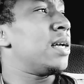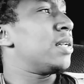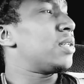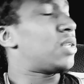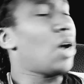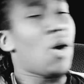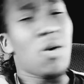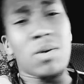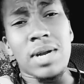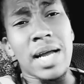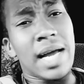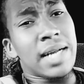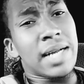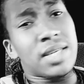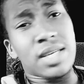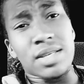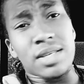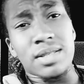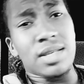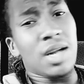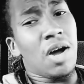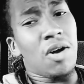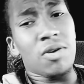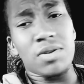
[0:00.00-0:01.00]
Don't let the
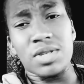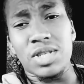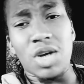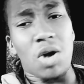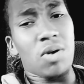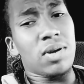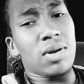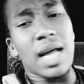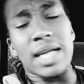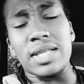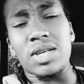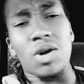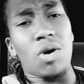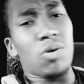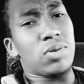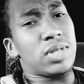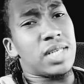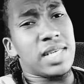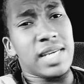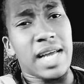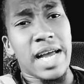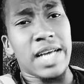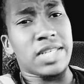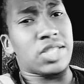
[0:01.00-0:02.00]

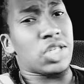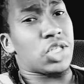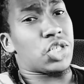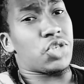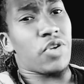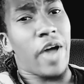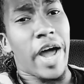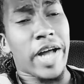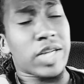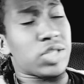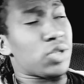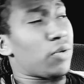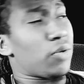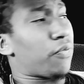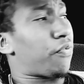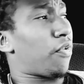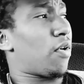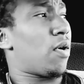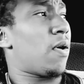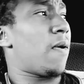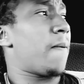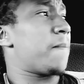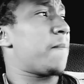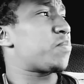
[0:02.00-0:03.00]
OTAs distract you
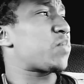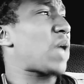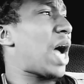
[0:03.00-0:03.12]
from